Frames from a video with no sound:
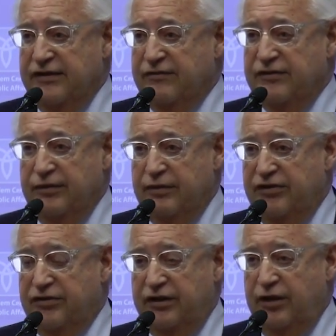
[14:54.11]
It's a gift
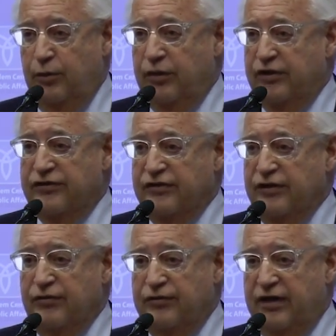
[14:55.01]
to the region. It
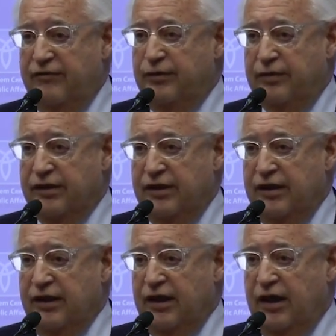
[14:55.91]
works for everyone.